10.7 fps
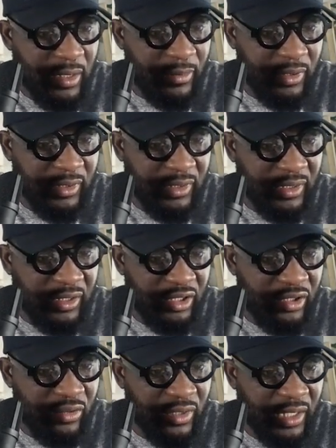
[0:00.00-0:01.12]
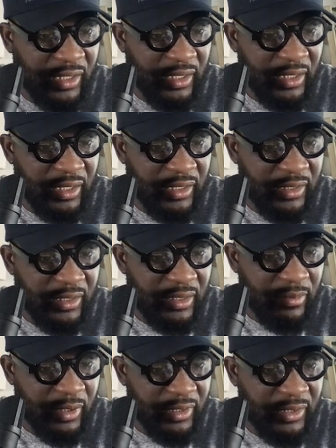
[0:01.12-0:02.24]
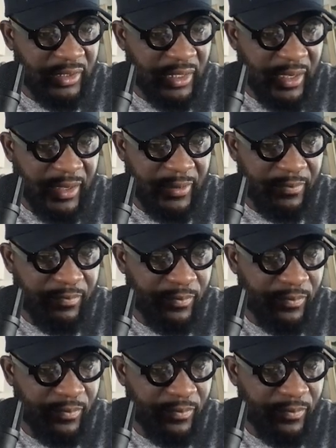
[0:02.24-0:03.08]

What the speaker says: I'm going to say the due date is in a month's time.